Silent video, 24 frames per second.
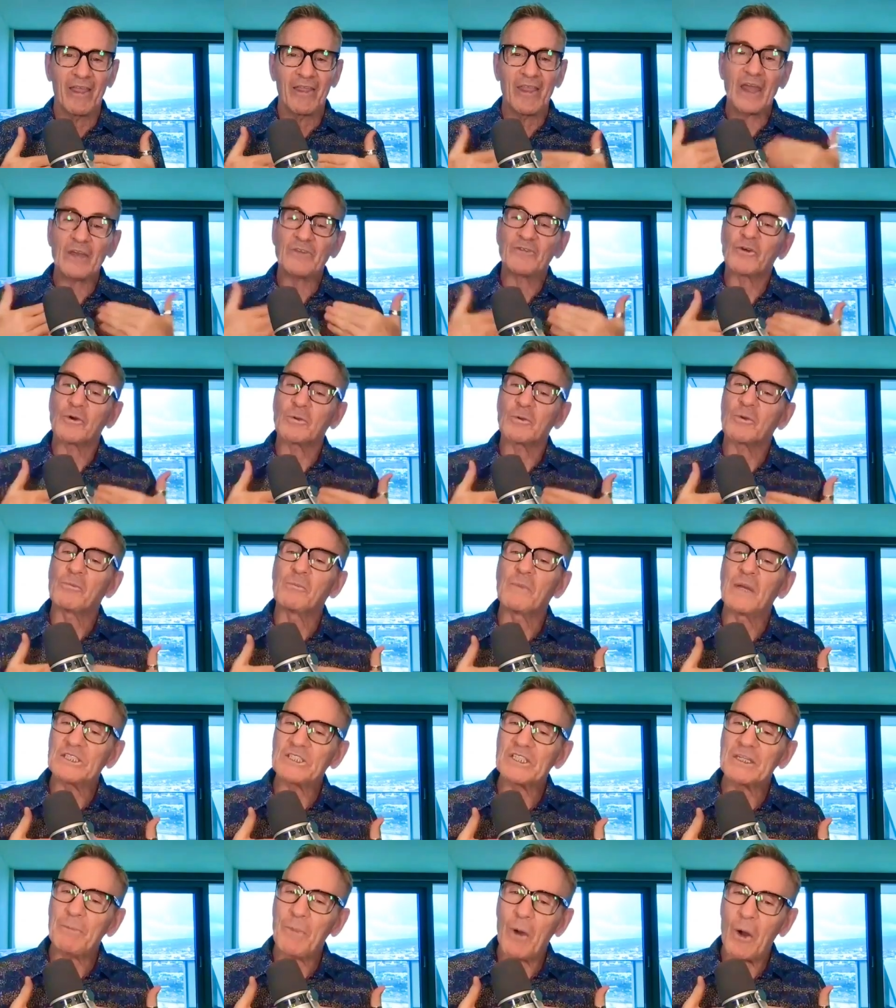that former
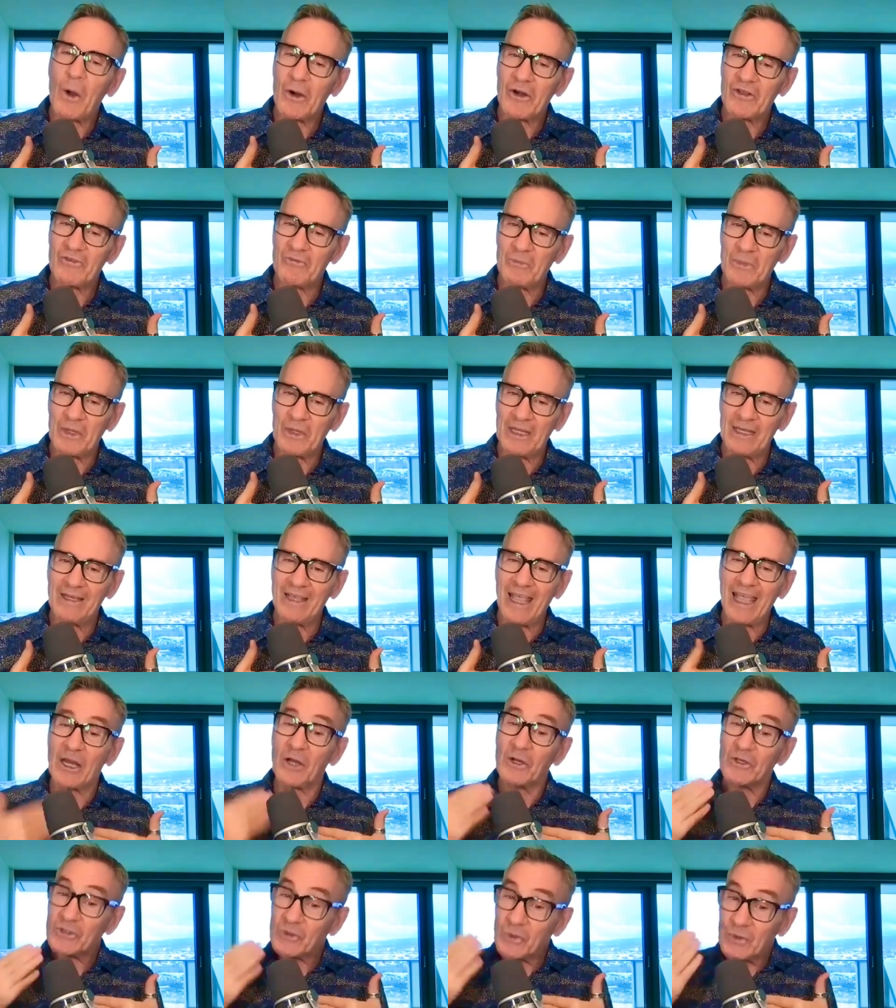messy part of me
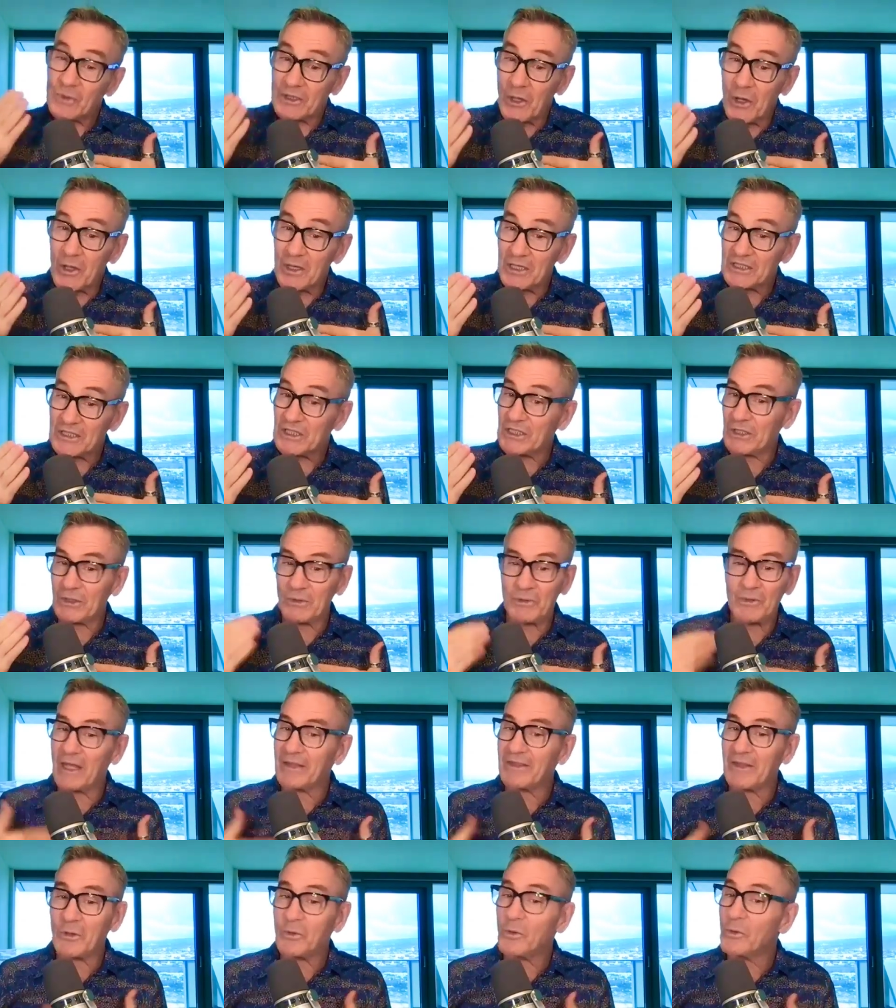and also acknowledge to you
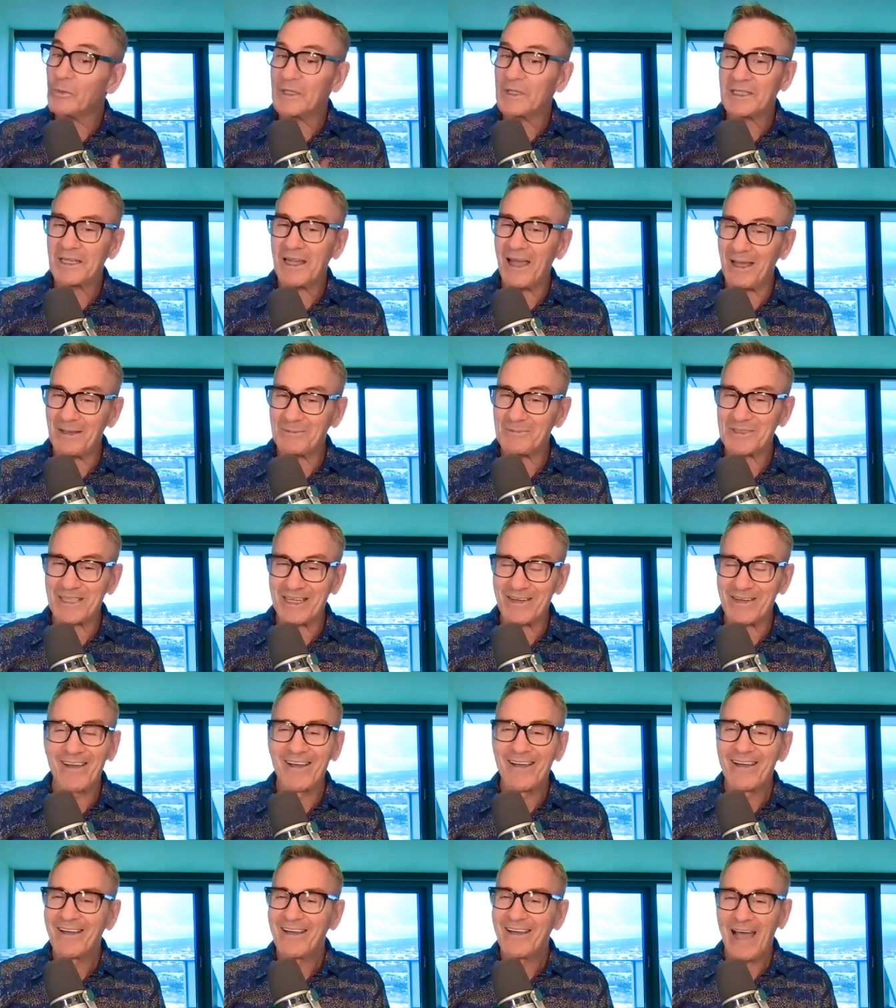that there will be times there
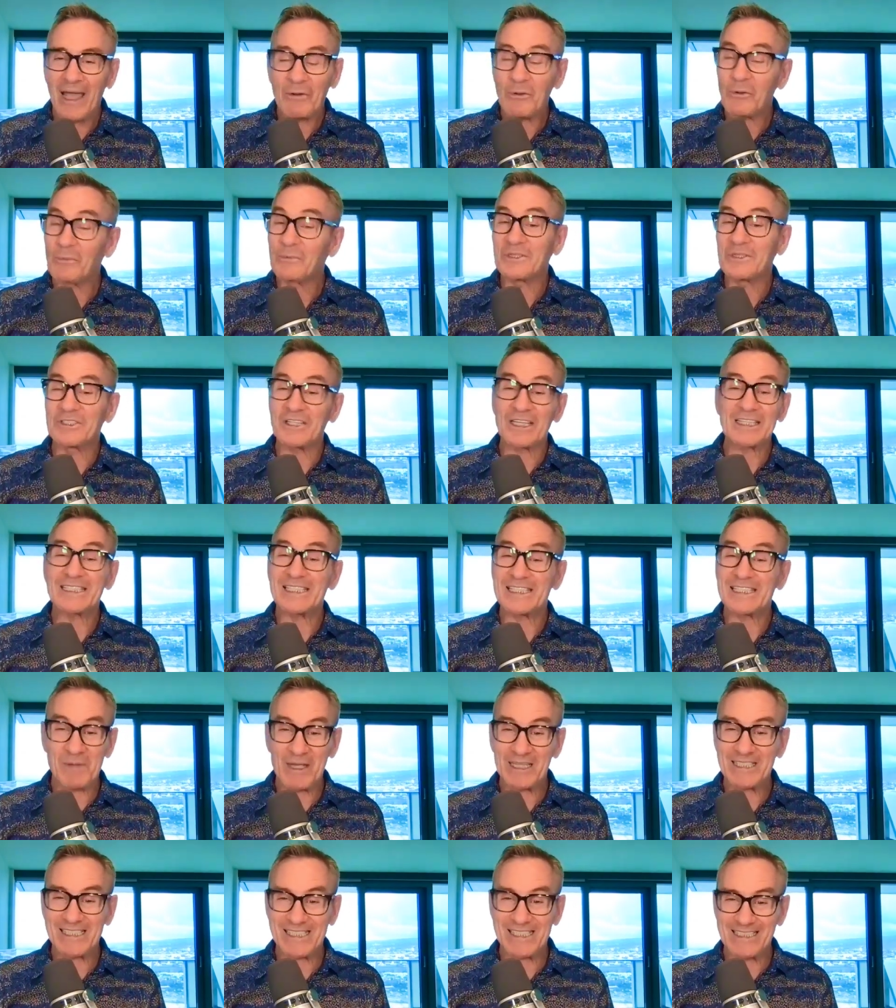I will be just as
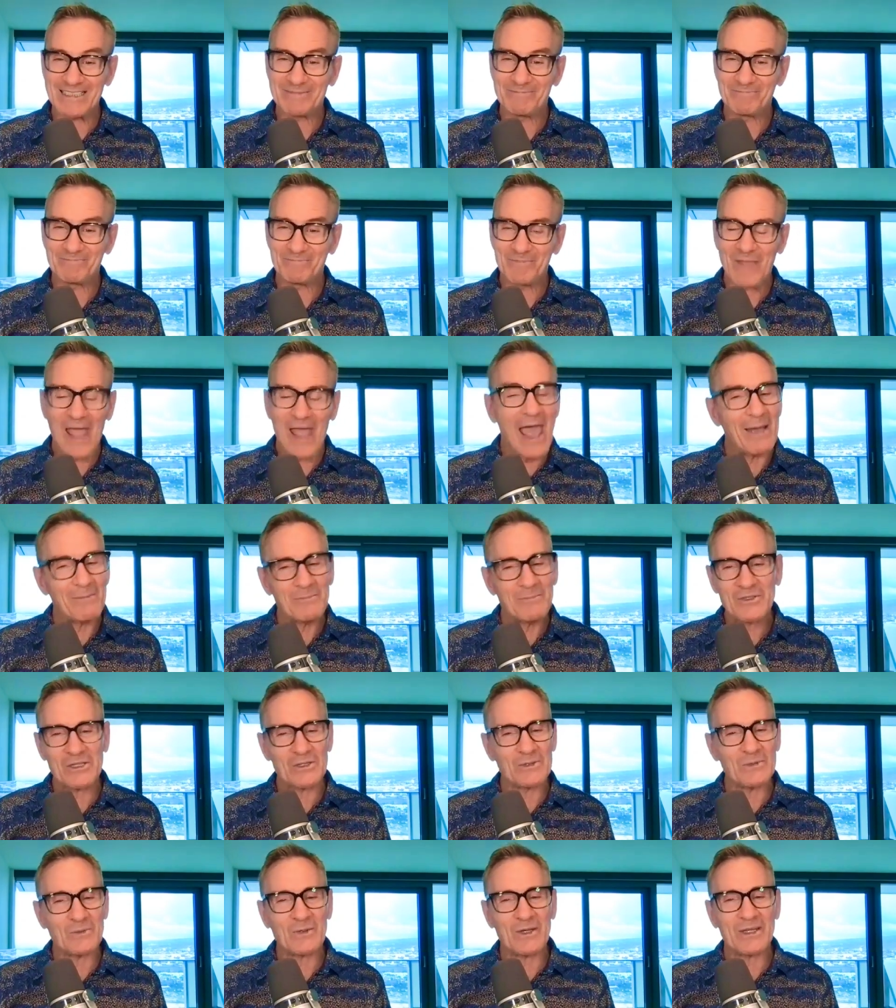messy.
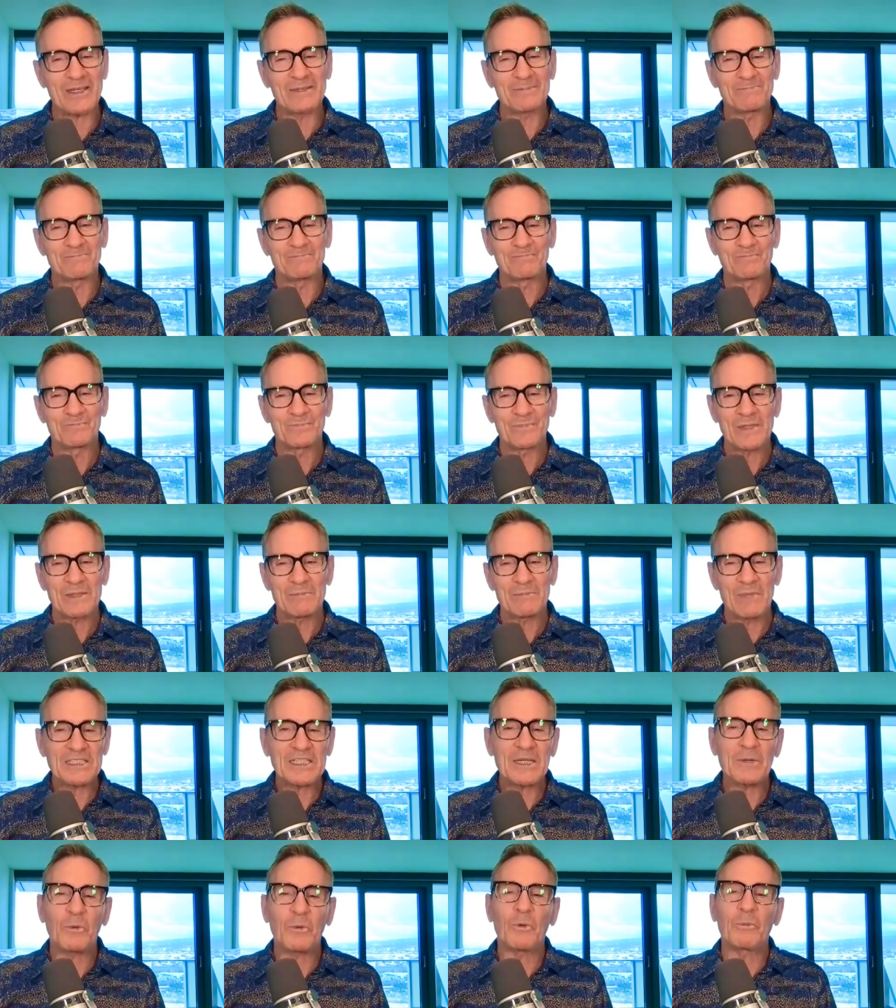Absolutely.
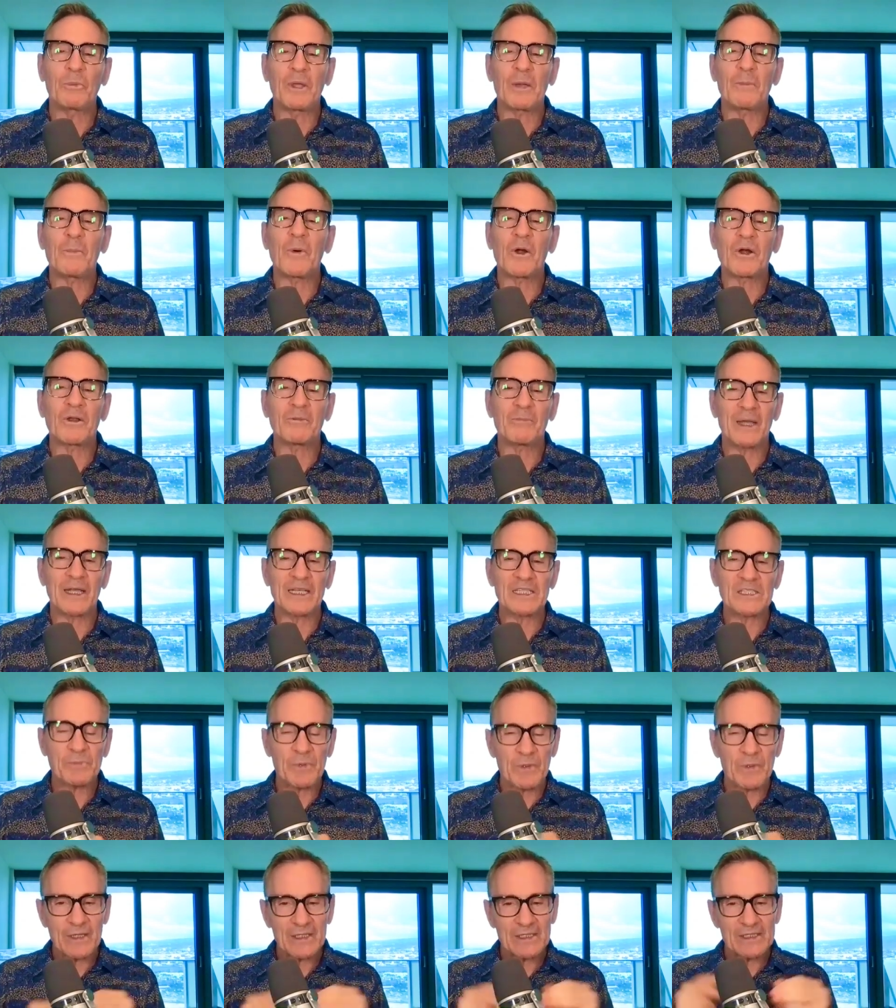Messy will be a part of my
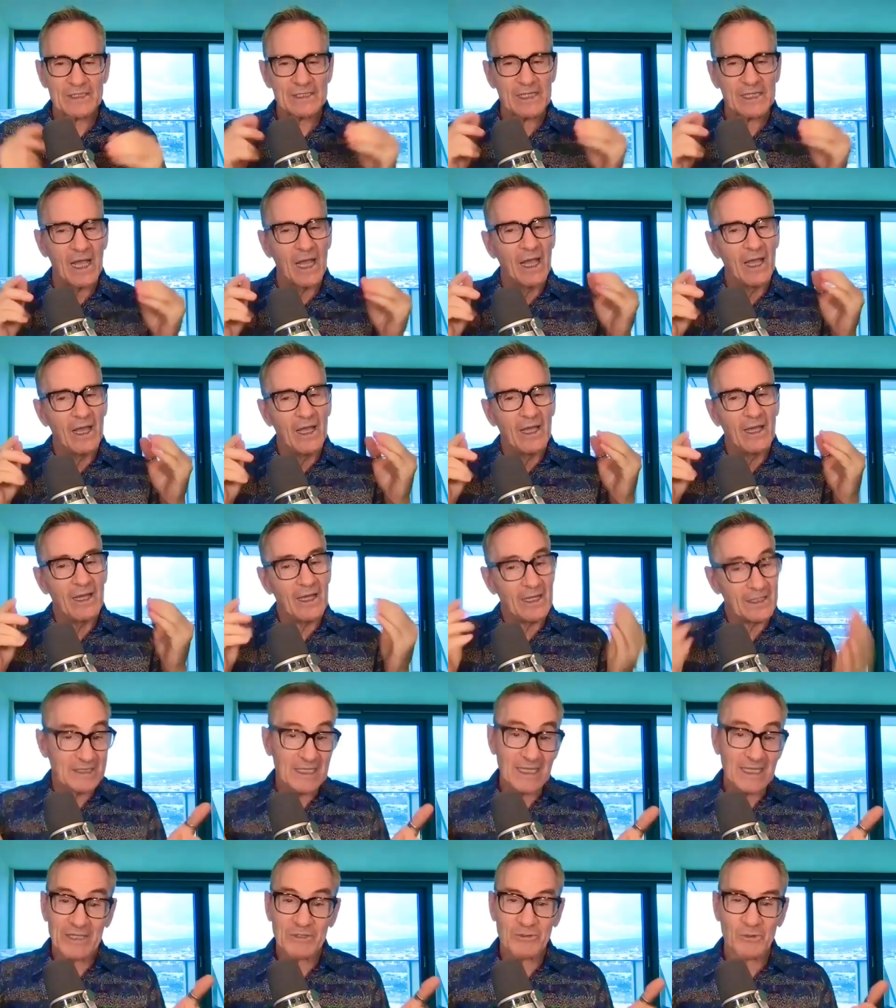experience
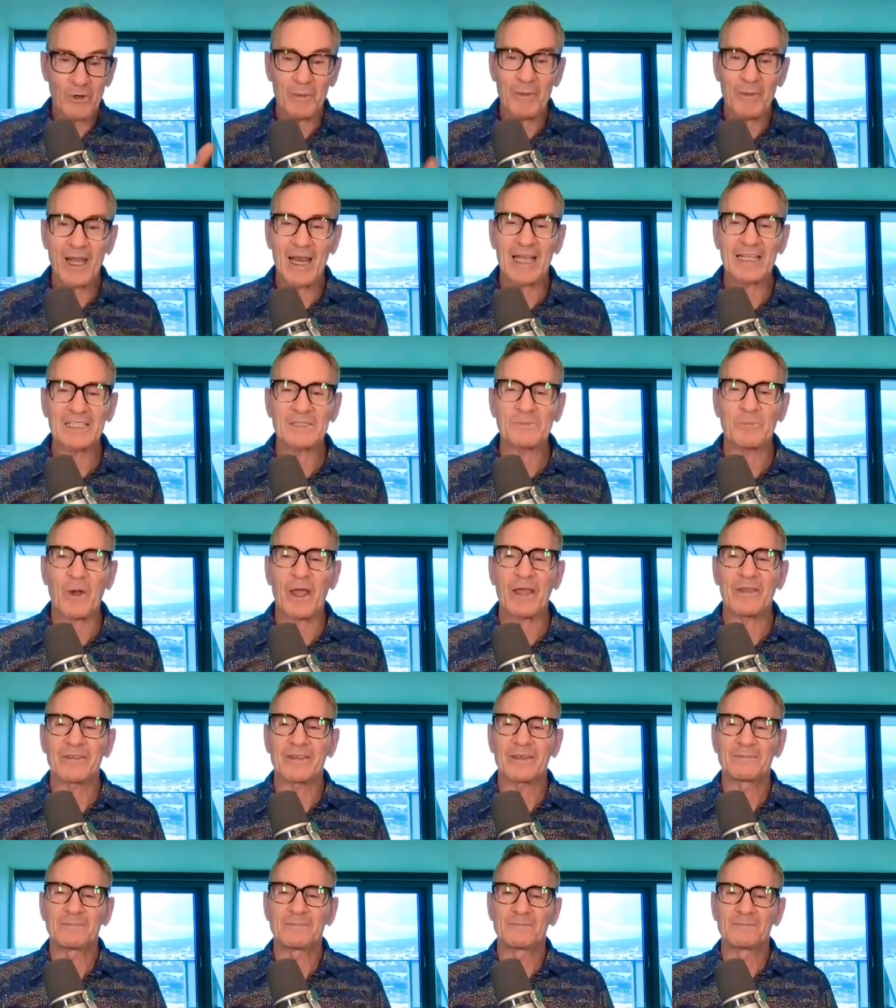until I draw my last
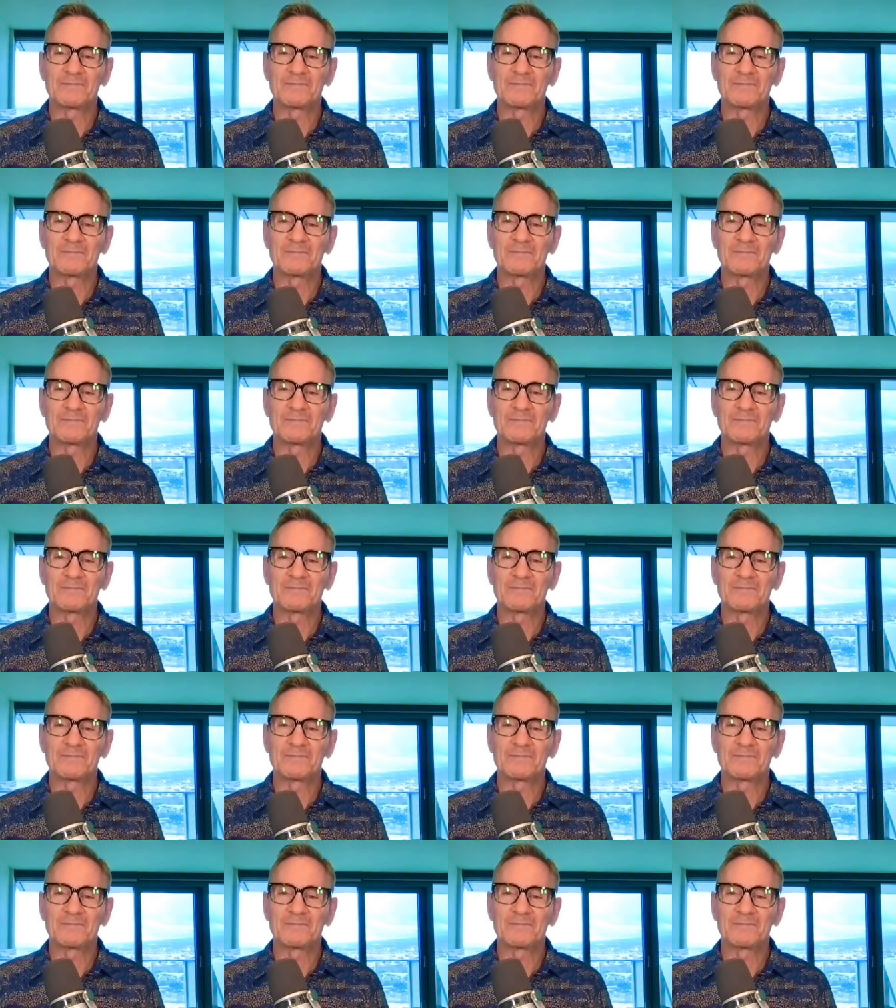breath.